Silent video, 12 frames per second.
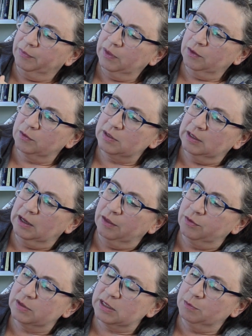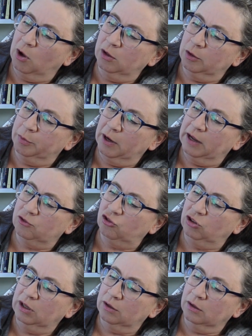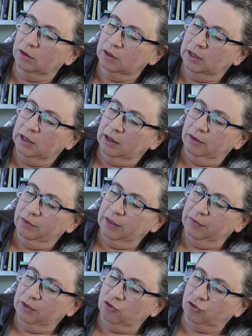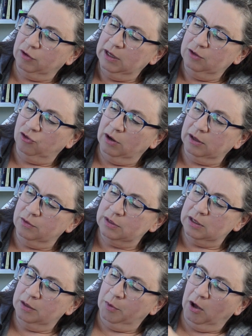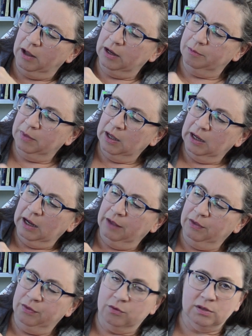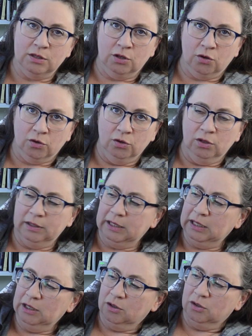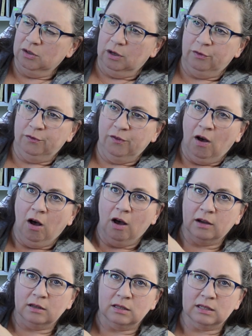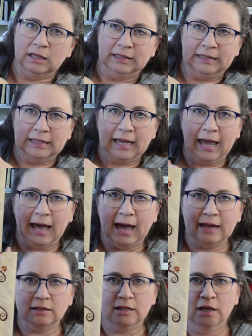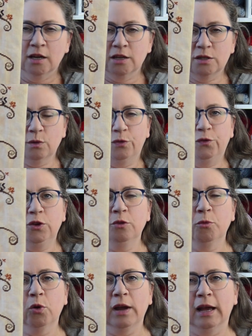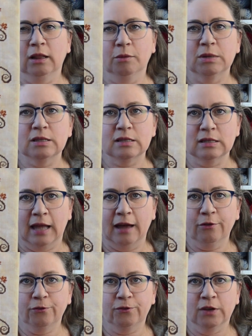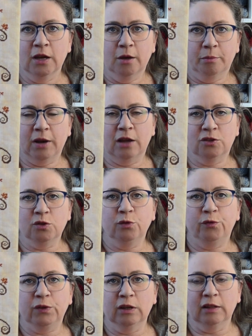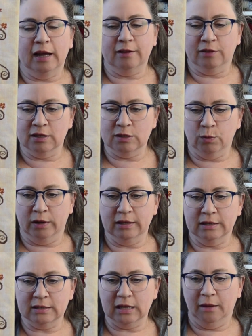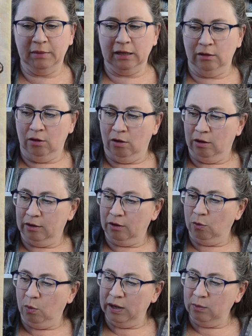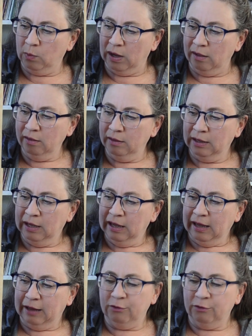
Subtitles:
There's another smaller branch here. Then the tree trunk goes to the bottom, and then there's the girl here, a fox, a little cat. So a few more elements left, but I do feel like this one is coming along quite well, and